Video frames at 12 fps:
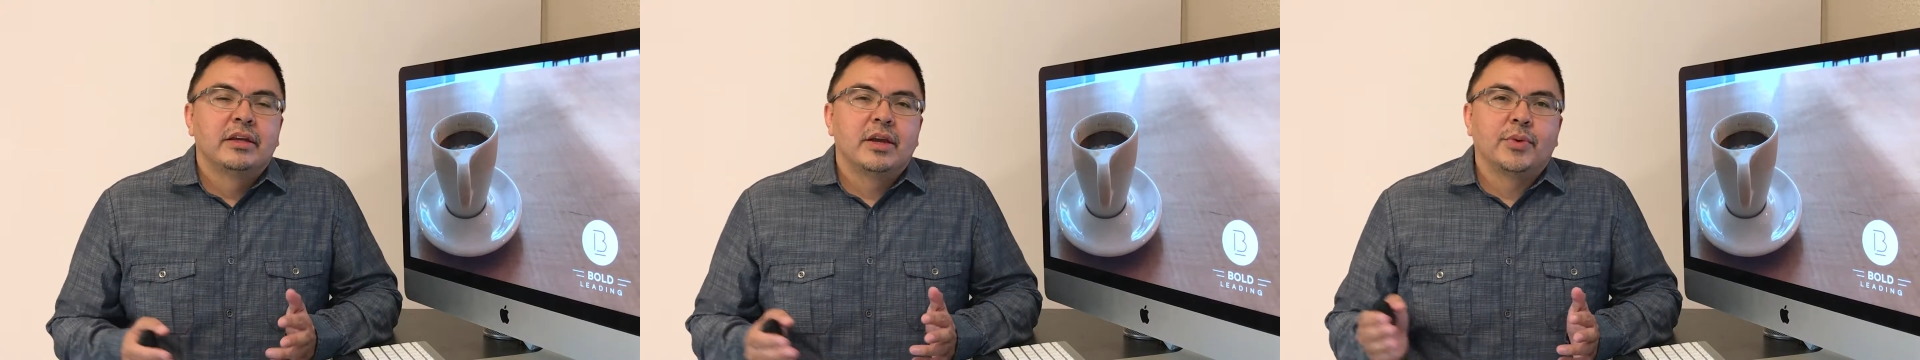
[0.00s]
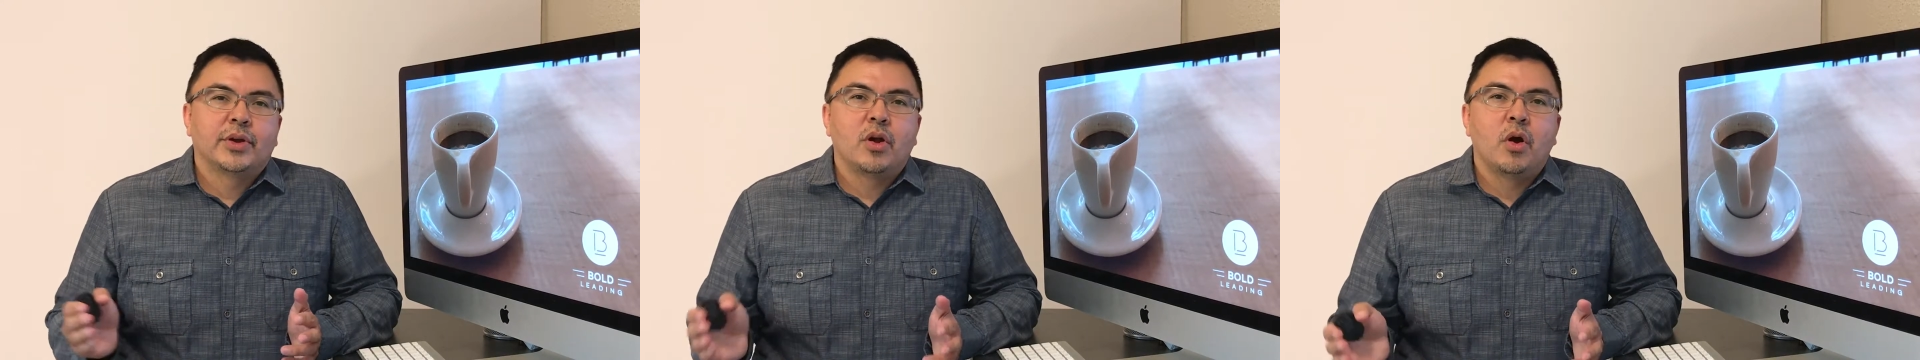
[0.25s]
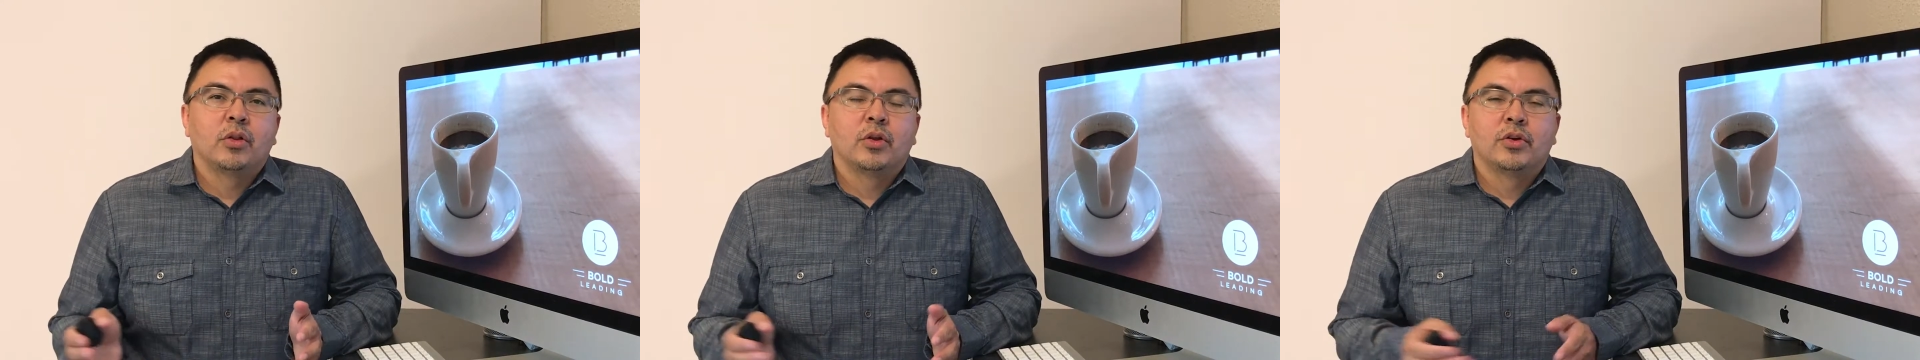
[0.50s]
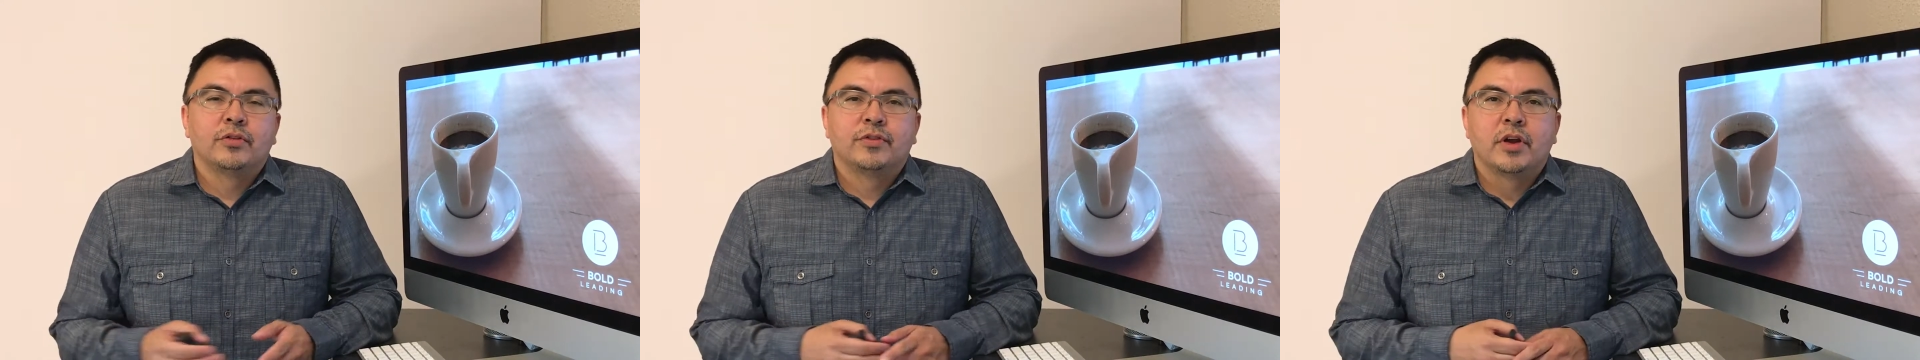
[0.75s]
and we can all
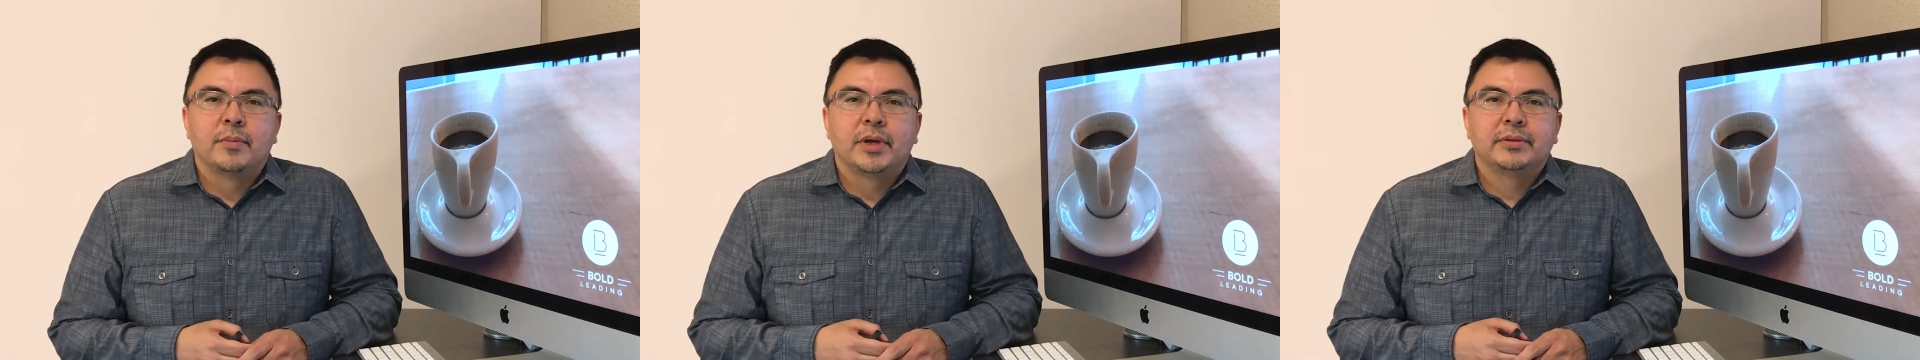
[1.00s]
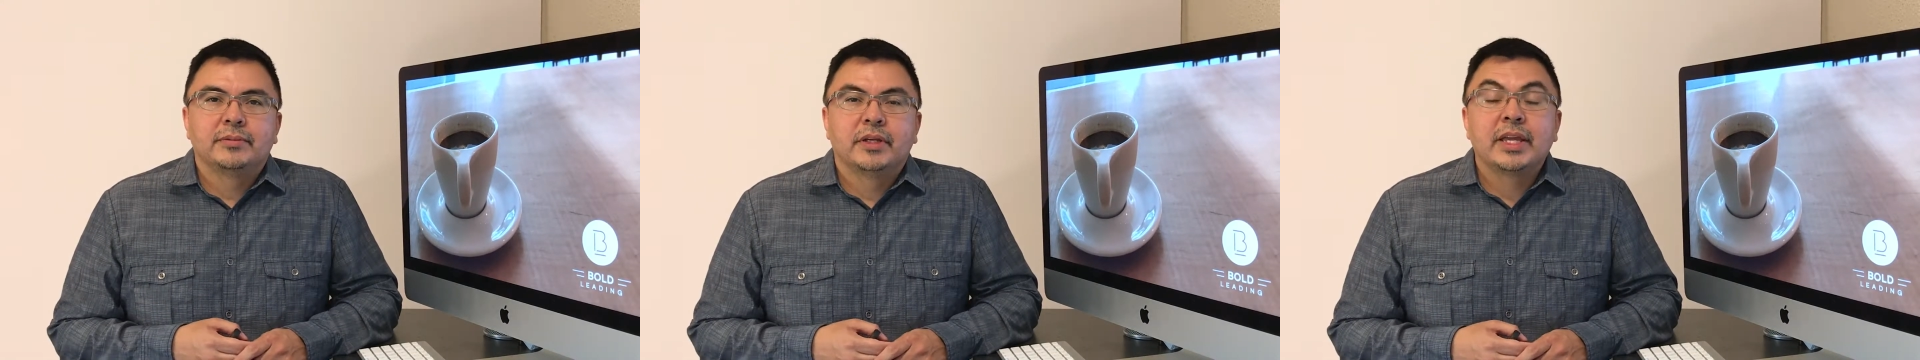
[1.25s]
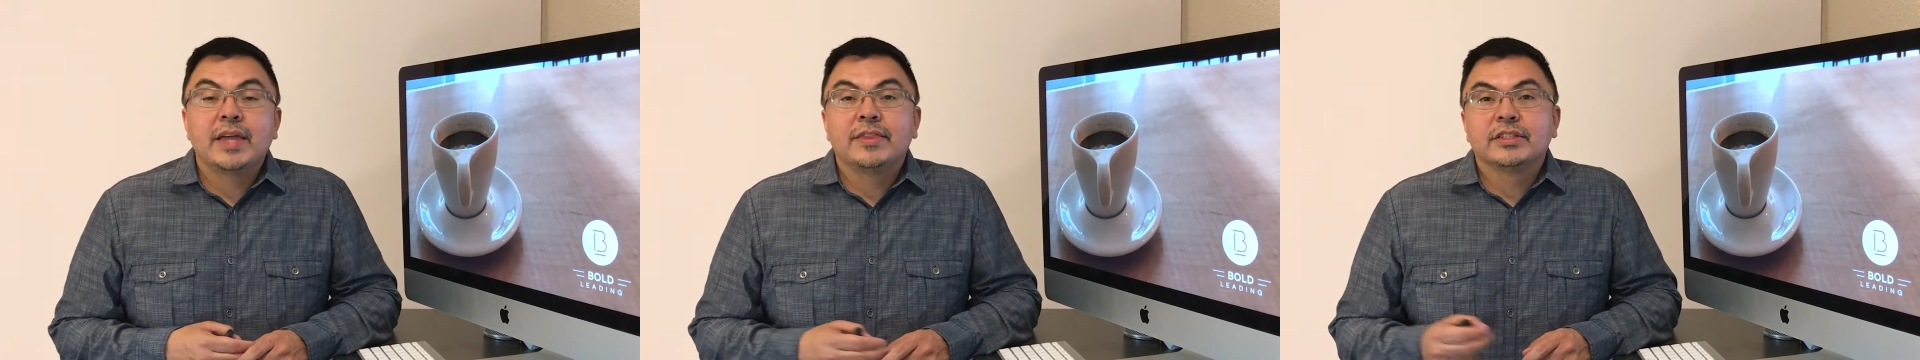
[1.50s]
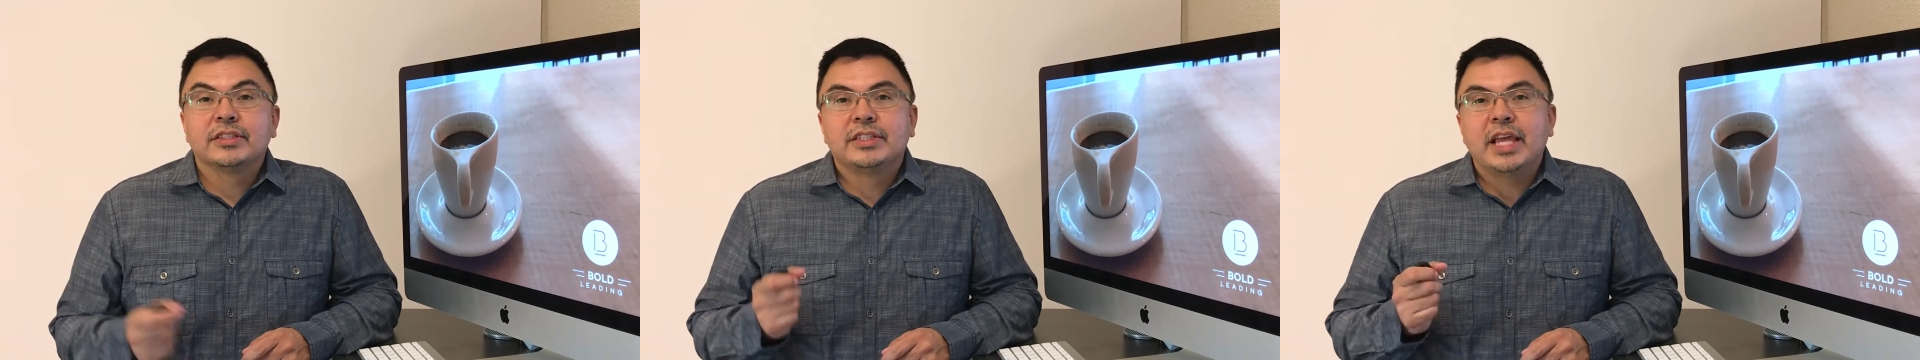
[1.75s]
learn from it. Again,
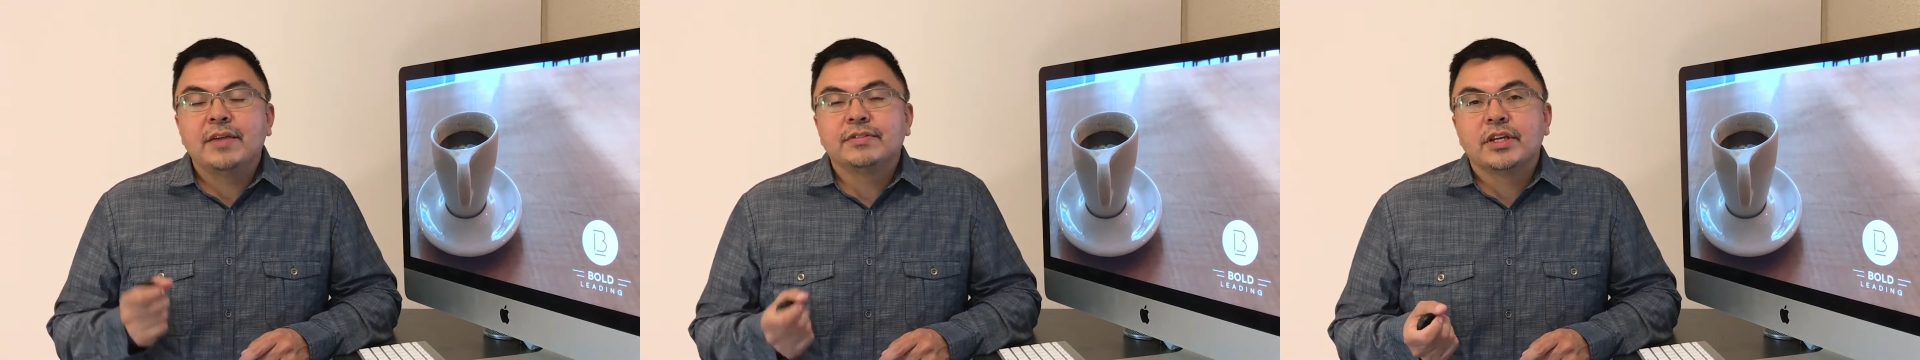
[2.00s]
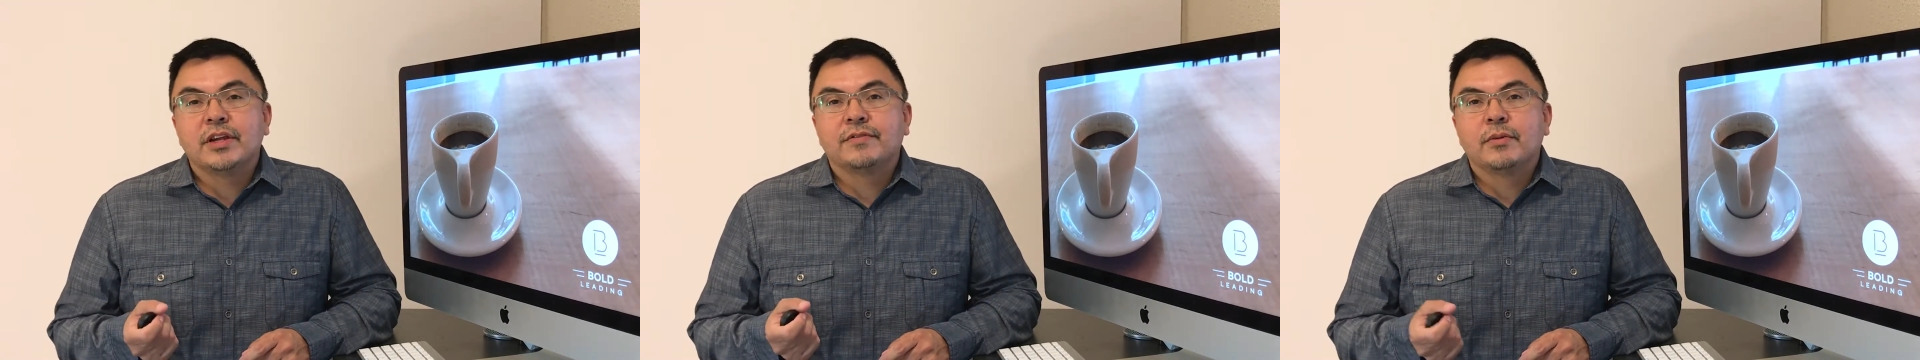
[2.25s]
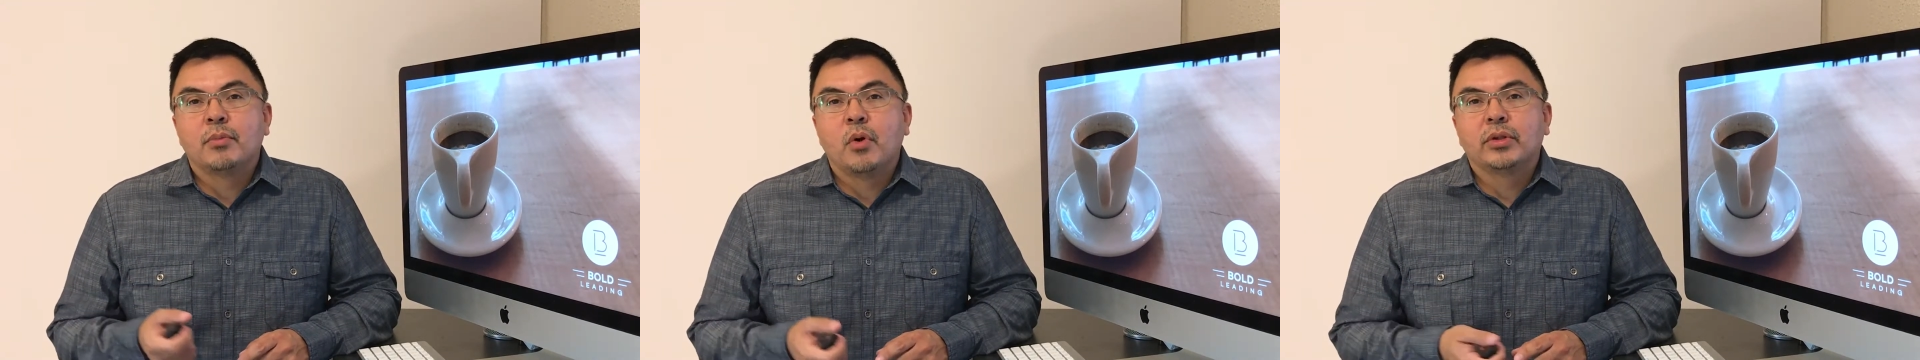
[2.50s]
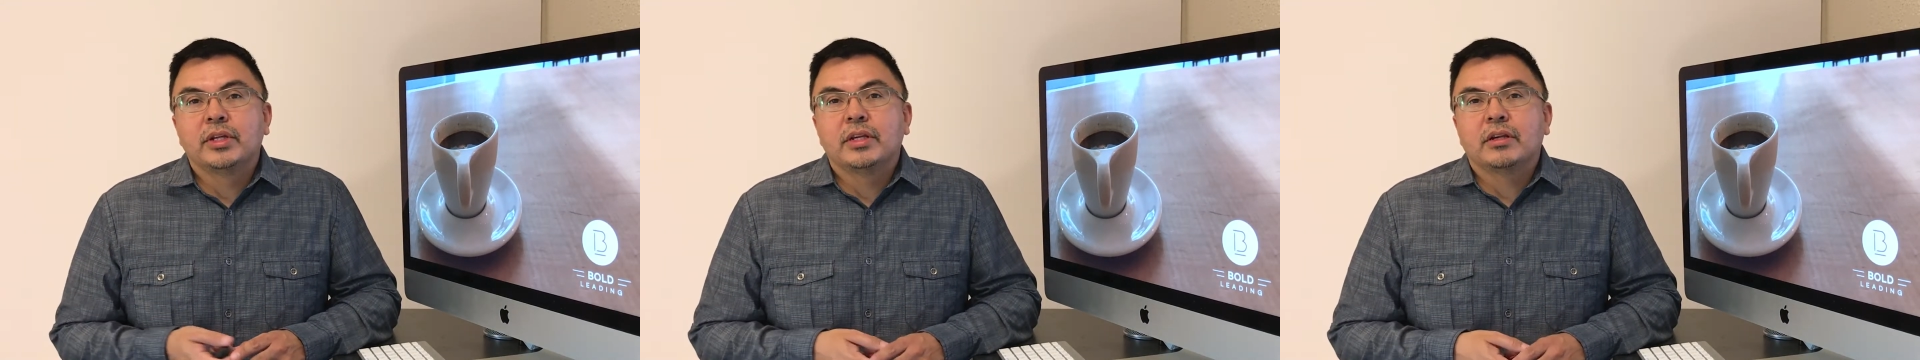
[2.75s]
this is Dave Center from
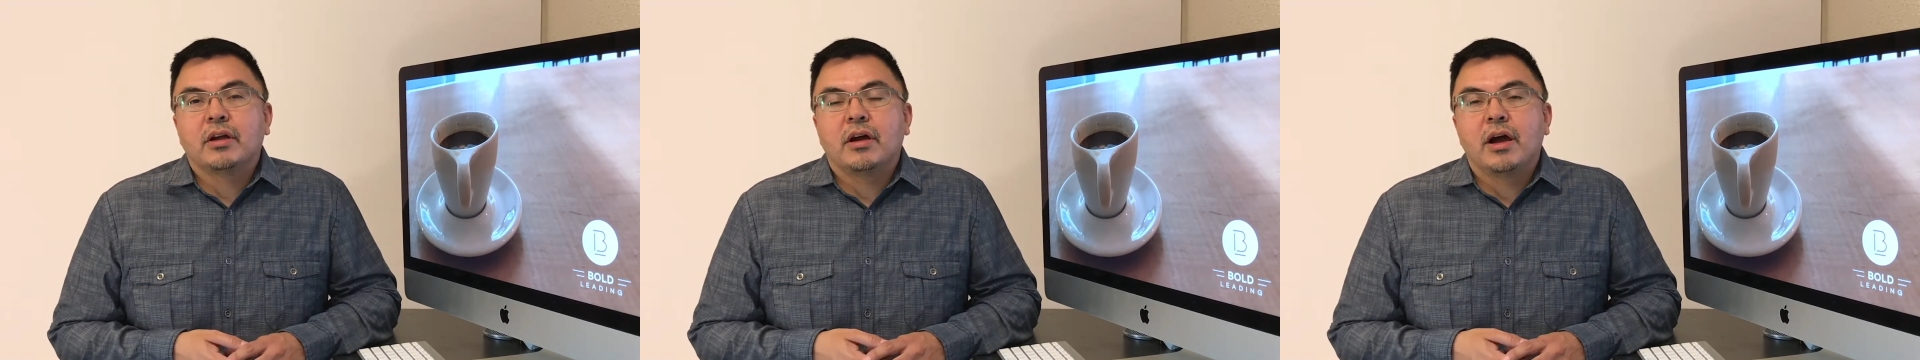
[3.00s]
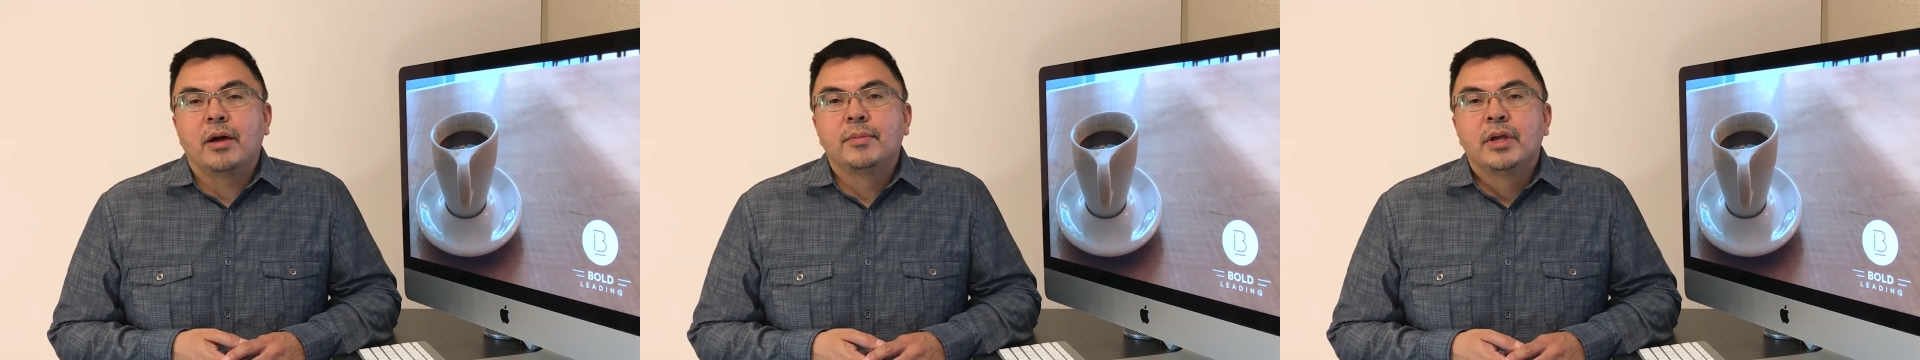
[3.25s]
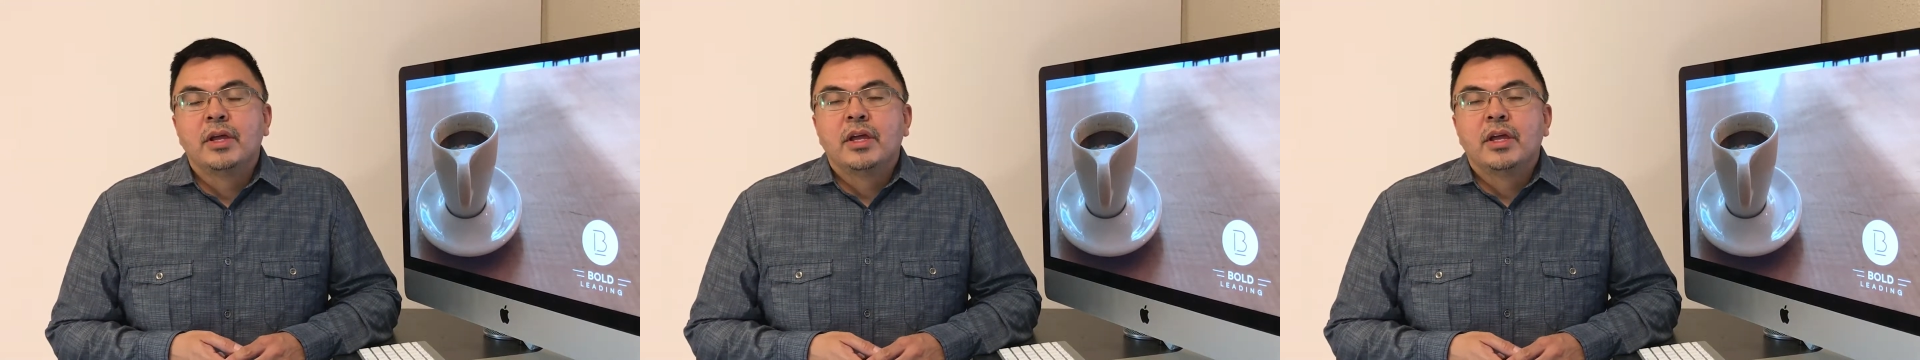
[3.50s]
boldleading.com,